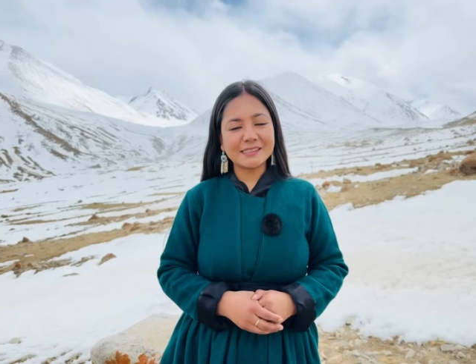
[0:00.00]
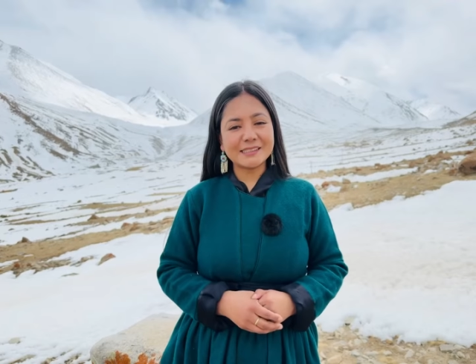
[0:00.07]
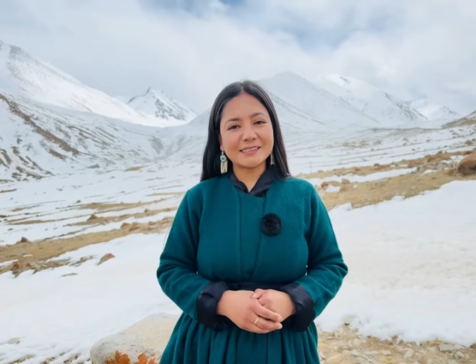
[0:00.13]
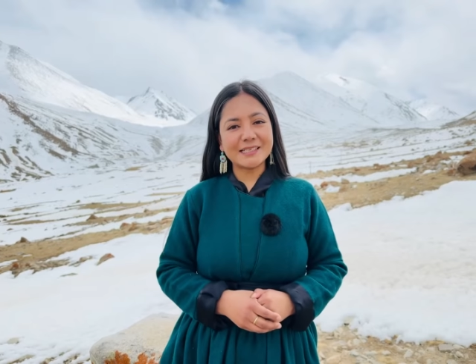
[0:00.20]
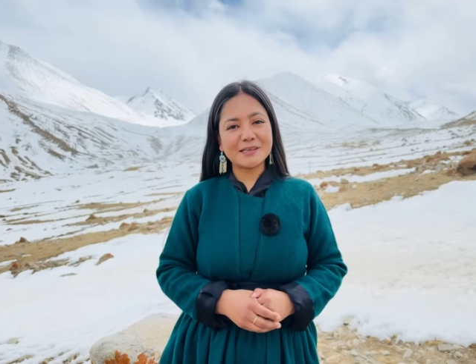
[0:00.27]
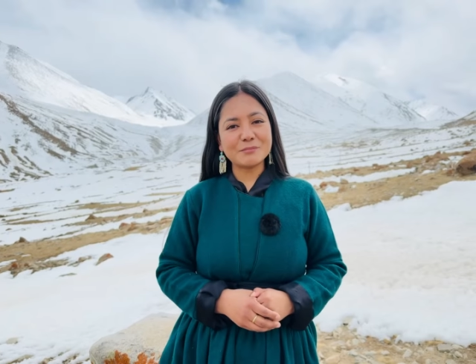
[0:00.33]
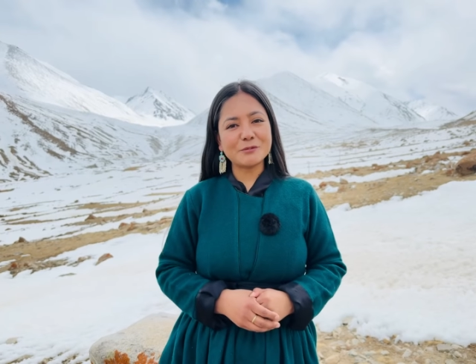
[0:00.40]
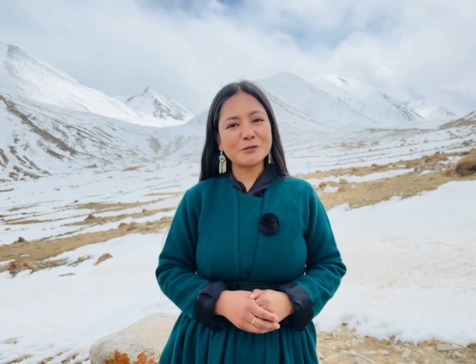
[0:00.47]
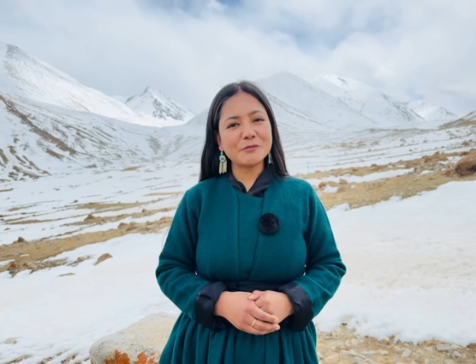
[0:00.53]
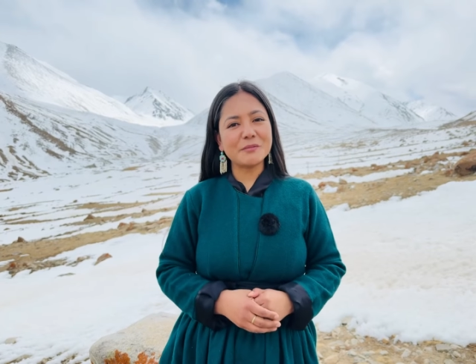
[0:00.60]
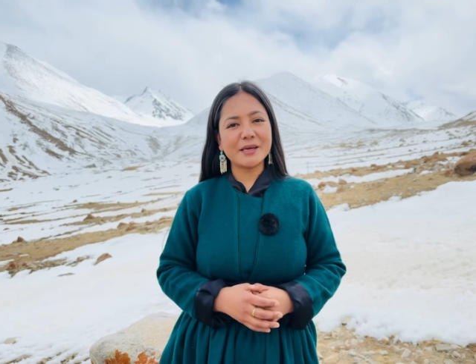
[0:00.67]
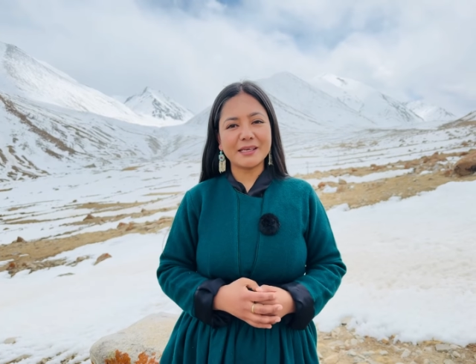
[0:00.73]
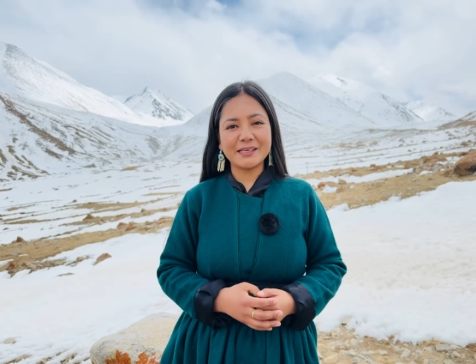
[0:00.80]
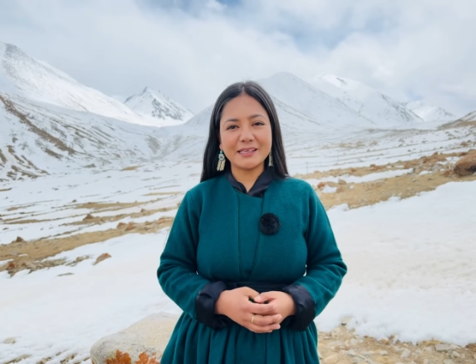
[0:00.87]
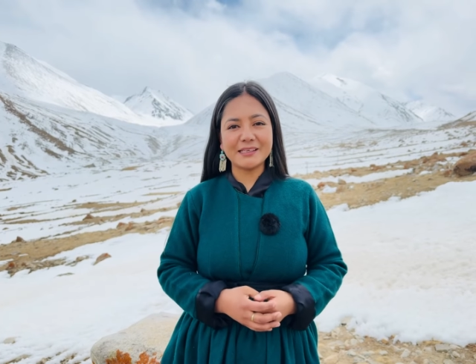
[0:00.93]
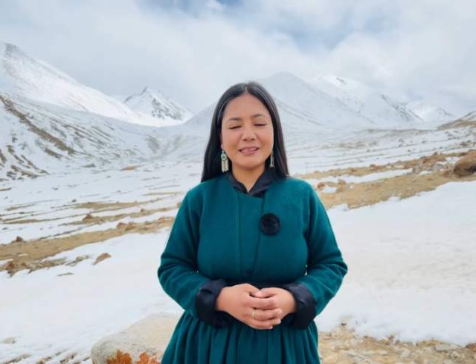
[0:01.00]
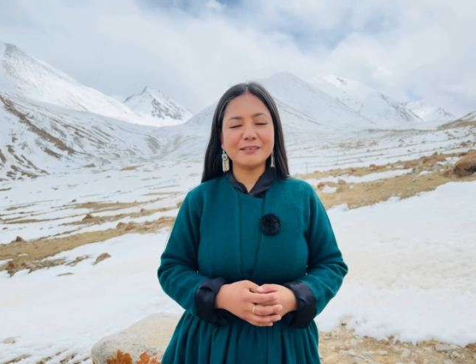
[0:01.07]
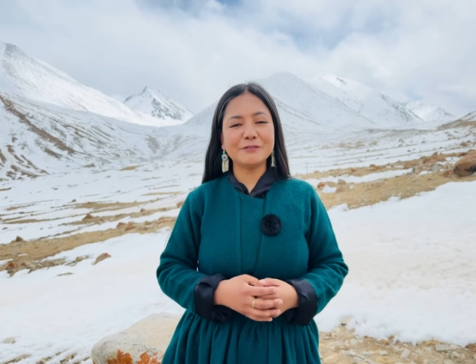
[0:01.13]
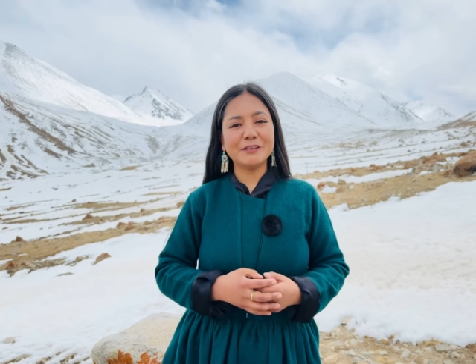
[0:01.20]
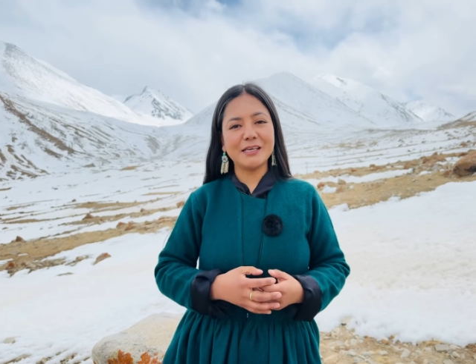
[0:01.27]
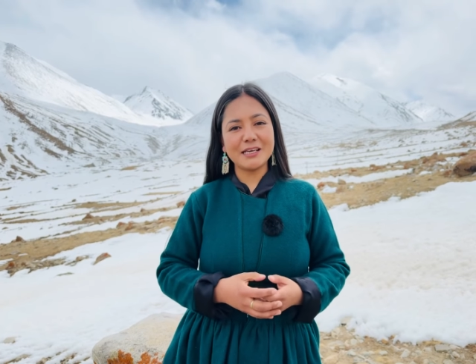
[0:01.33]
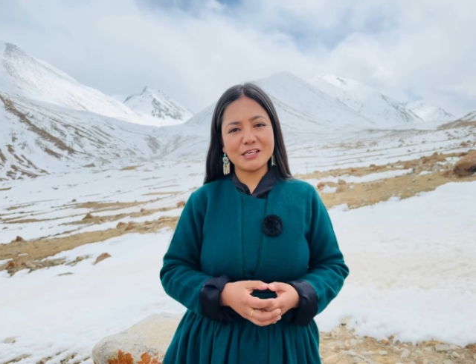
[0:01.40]
attempt to
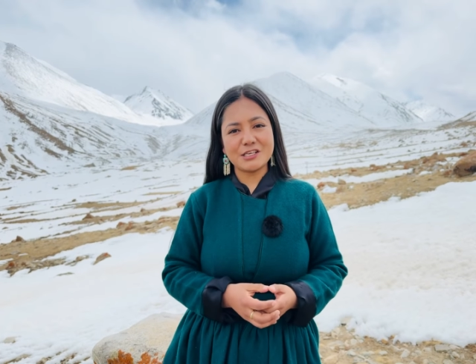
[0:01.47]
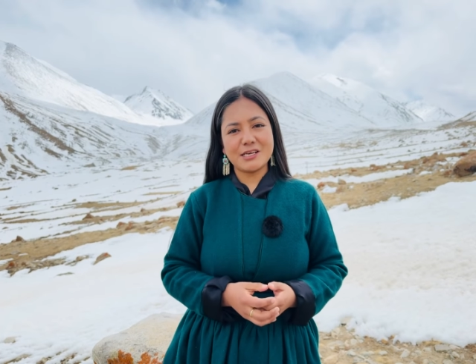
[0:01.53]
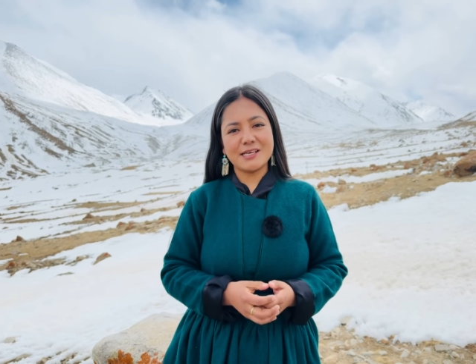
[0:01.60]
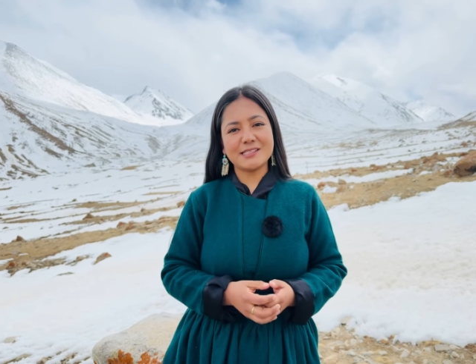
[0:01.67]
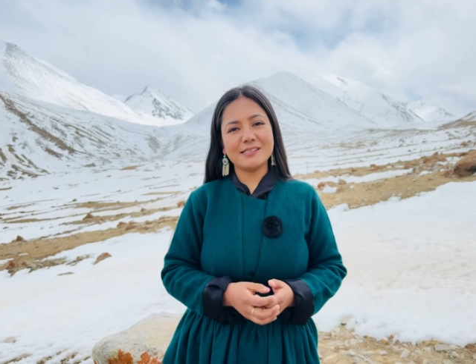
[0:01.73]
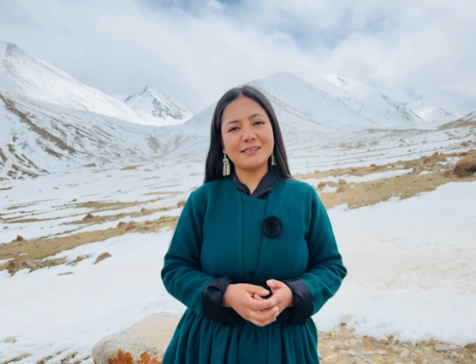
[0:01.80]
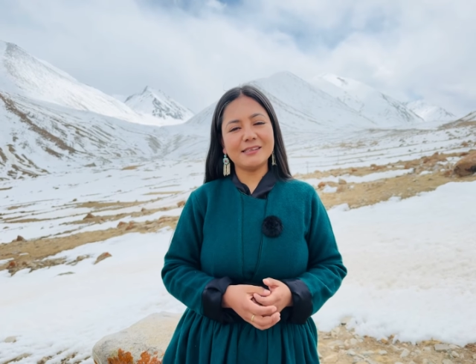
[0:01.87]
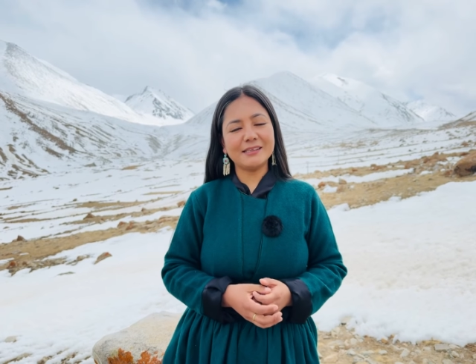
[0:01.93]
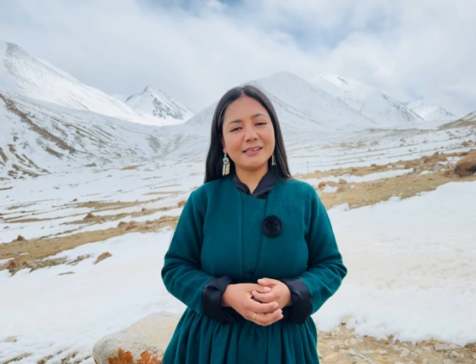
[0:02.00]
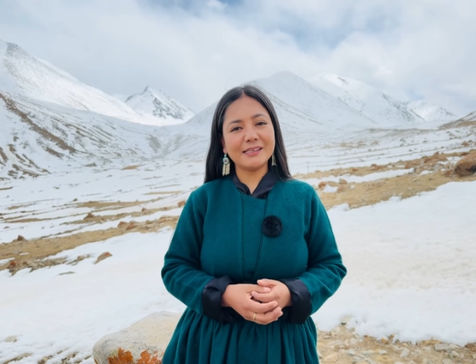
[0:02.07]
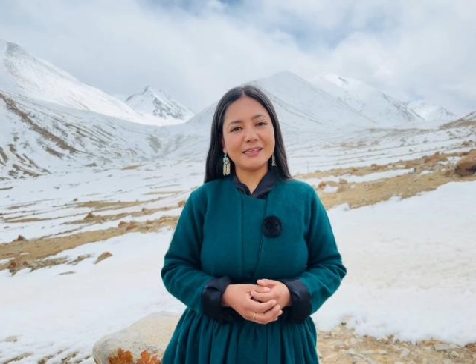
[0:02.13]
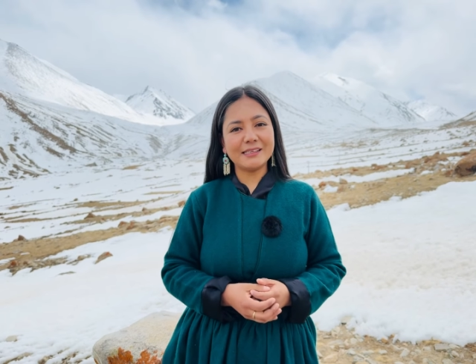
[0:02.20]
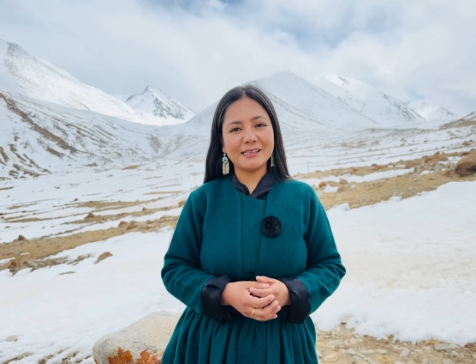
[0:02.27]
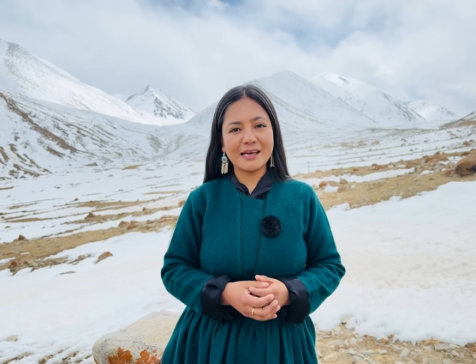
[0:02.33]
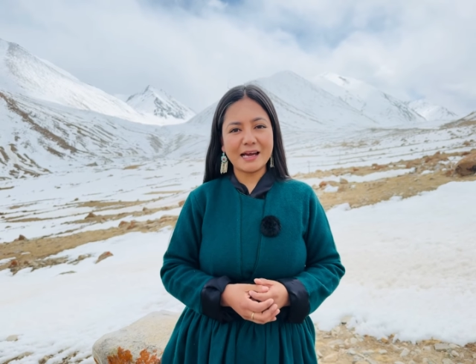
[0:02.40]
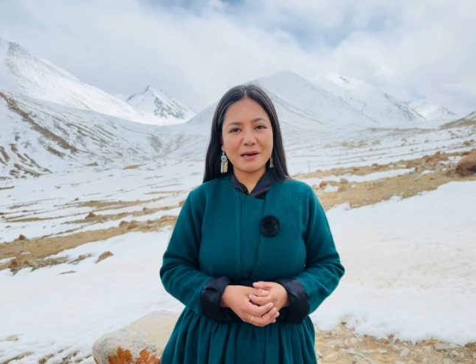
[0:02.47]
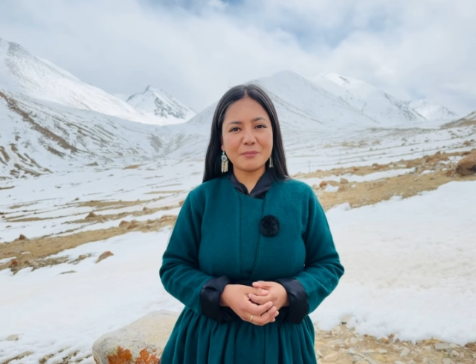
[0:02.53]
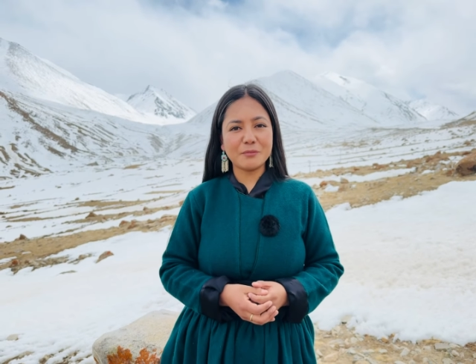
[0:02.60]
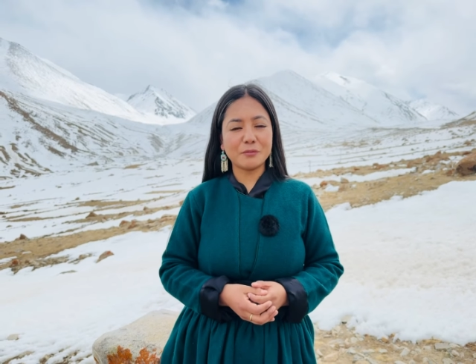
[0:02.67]
making village as a learning lab